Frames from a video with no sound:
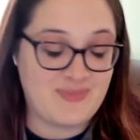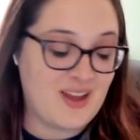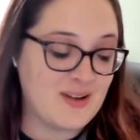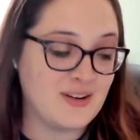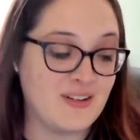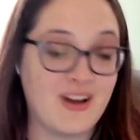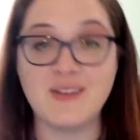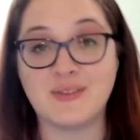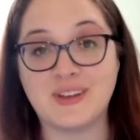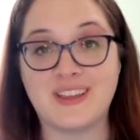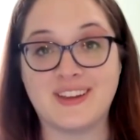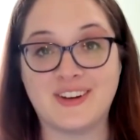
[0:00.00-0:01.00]
don't know, I
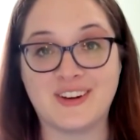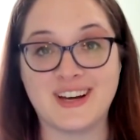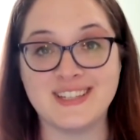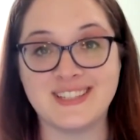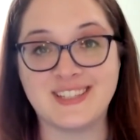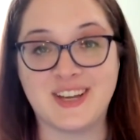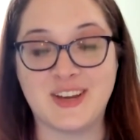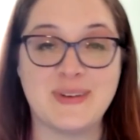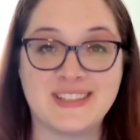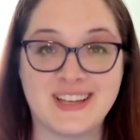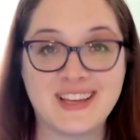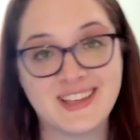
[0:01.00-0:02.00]
really like your guys'
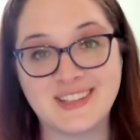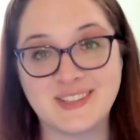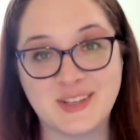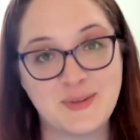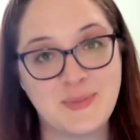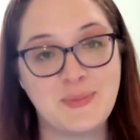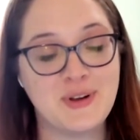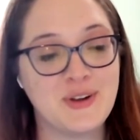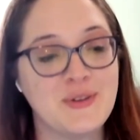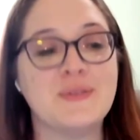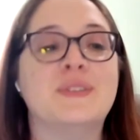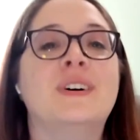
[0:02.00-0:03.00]
TMS. I think it's going to be pretty
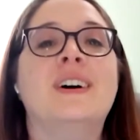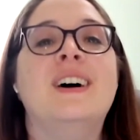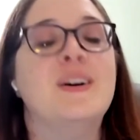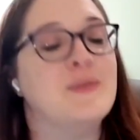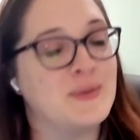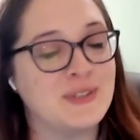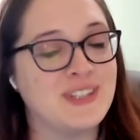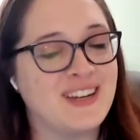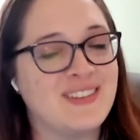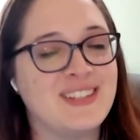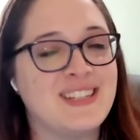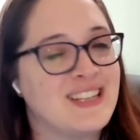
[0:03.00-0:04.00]
cool. But we'll
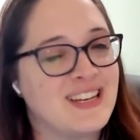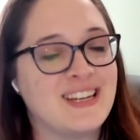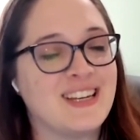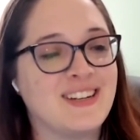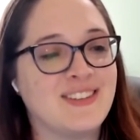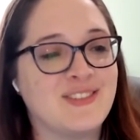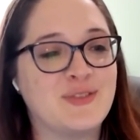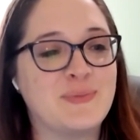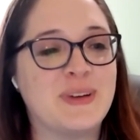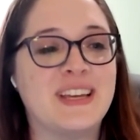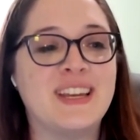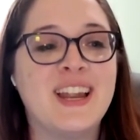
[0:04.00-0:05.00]
dive into that in a little
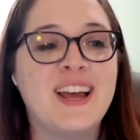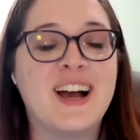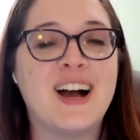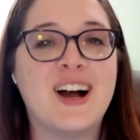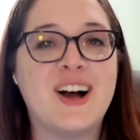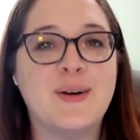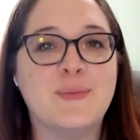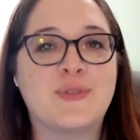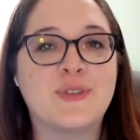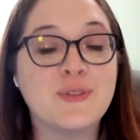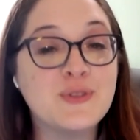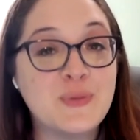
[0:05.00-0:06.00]
bit. For
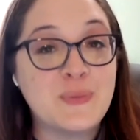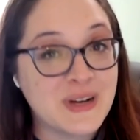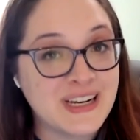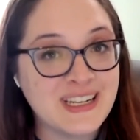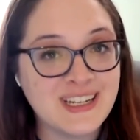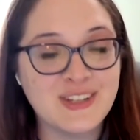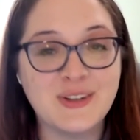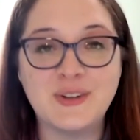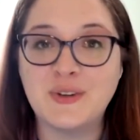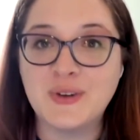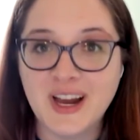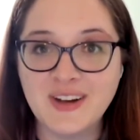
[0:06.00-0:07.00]
those who might not know,
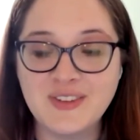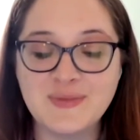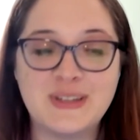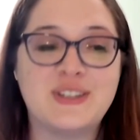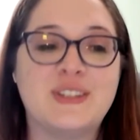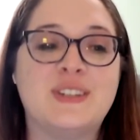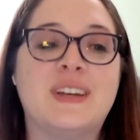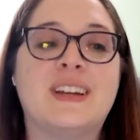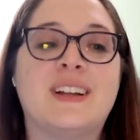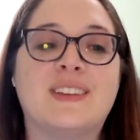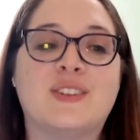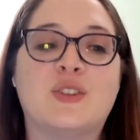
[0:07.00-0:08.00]
you kind of mentioned it
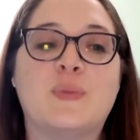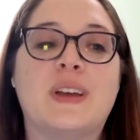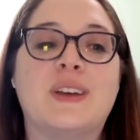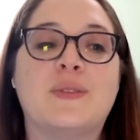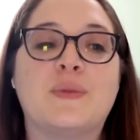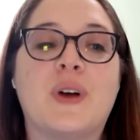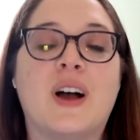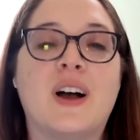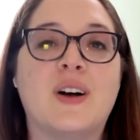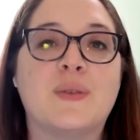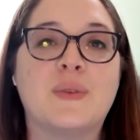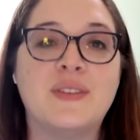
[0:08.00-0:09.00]
a little bit.
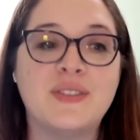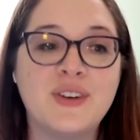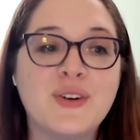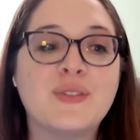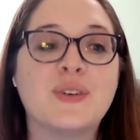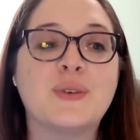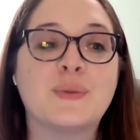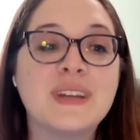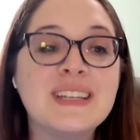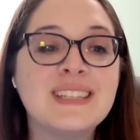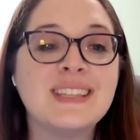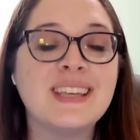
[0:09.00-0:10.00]
Revenova
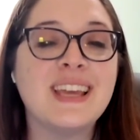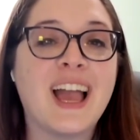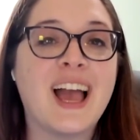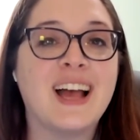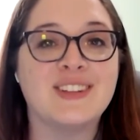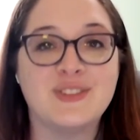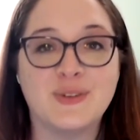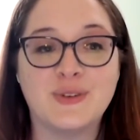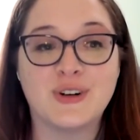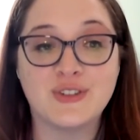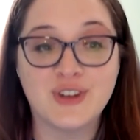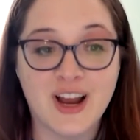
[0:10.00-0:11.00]
recently had
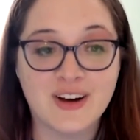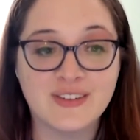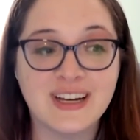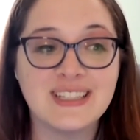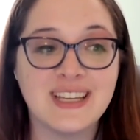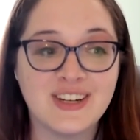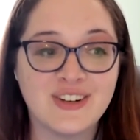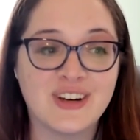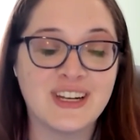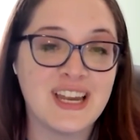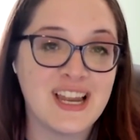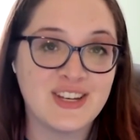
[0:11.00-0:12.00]
Sonar track rates
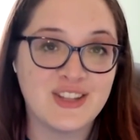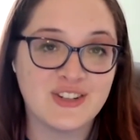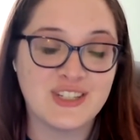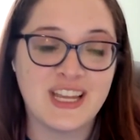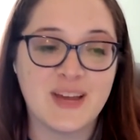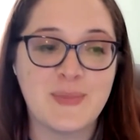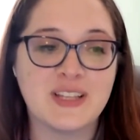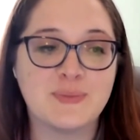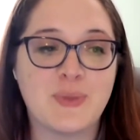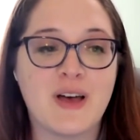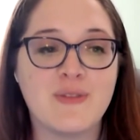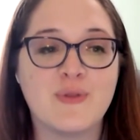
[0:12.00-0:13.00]
integrated into their TMS
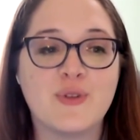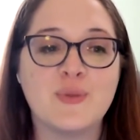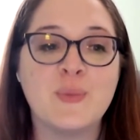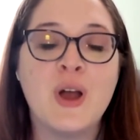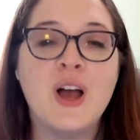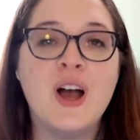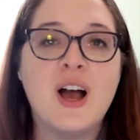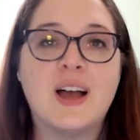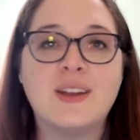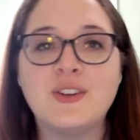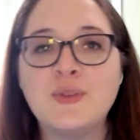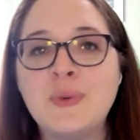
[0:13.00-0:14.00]
platform.
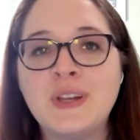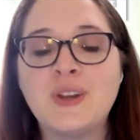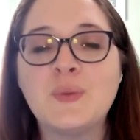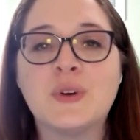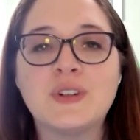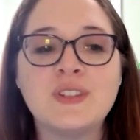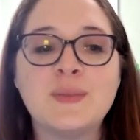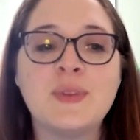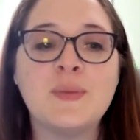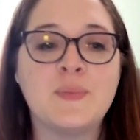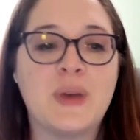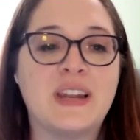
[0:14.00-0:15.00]
In your opinion, what are some of
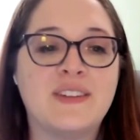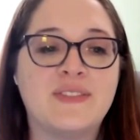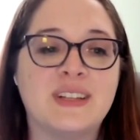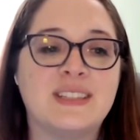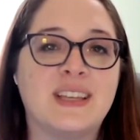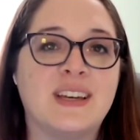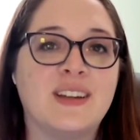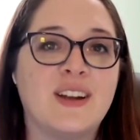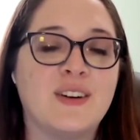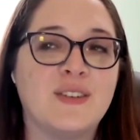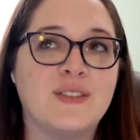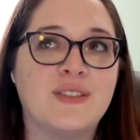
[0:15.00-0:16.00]
the benefits that
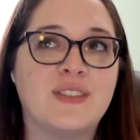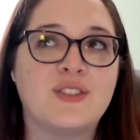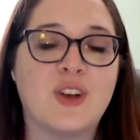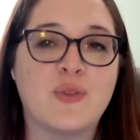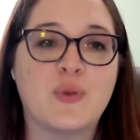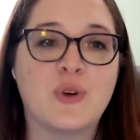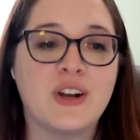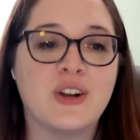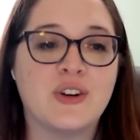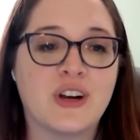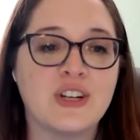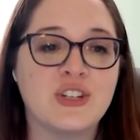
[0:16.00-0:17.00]
of software
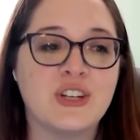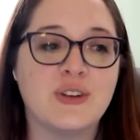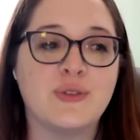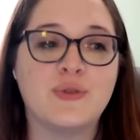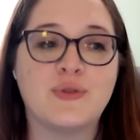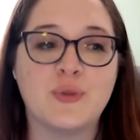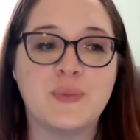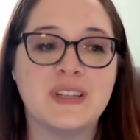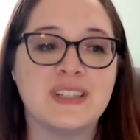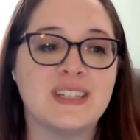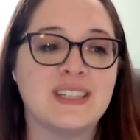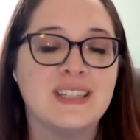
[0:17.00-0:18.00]
integration for
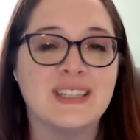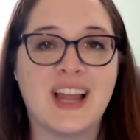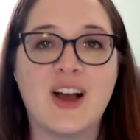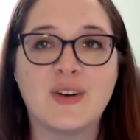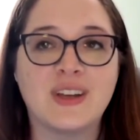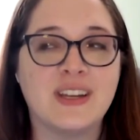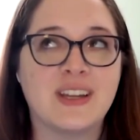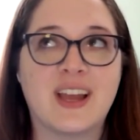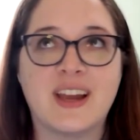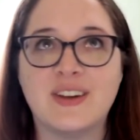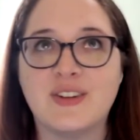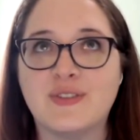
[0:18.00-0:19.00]
businesses, and how can it
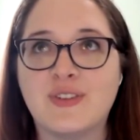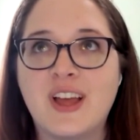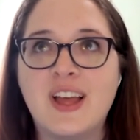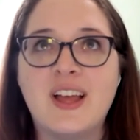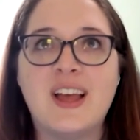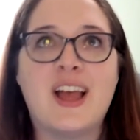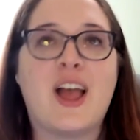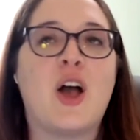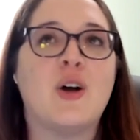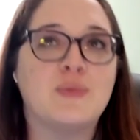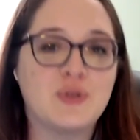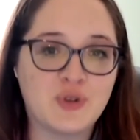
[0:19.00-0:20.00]
kind of
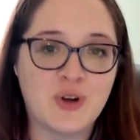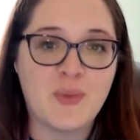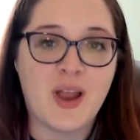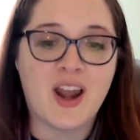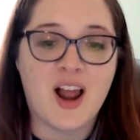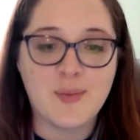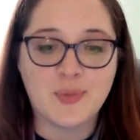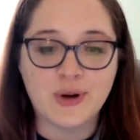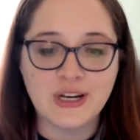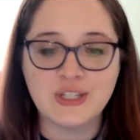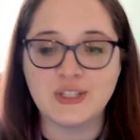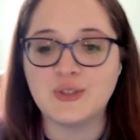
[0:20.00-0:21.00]
help streamline
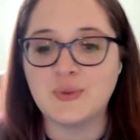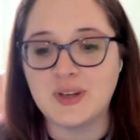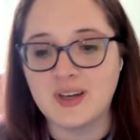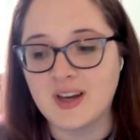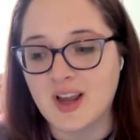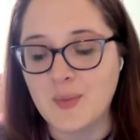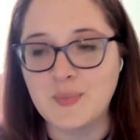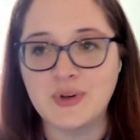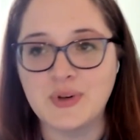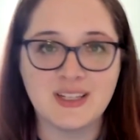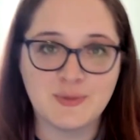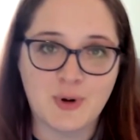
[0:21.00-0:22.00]
operations when
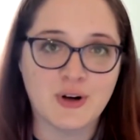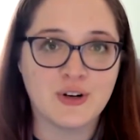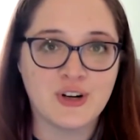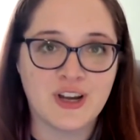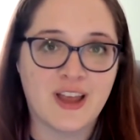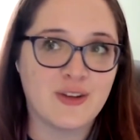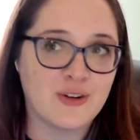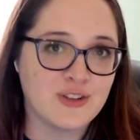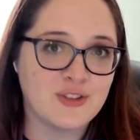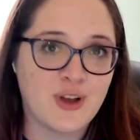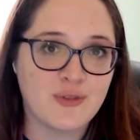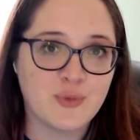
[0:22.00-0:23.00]
companies partner together
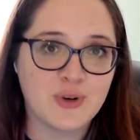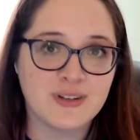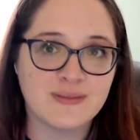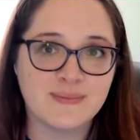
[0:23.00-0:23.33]
in software?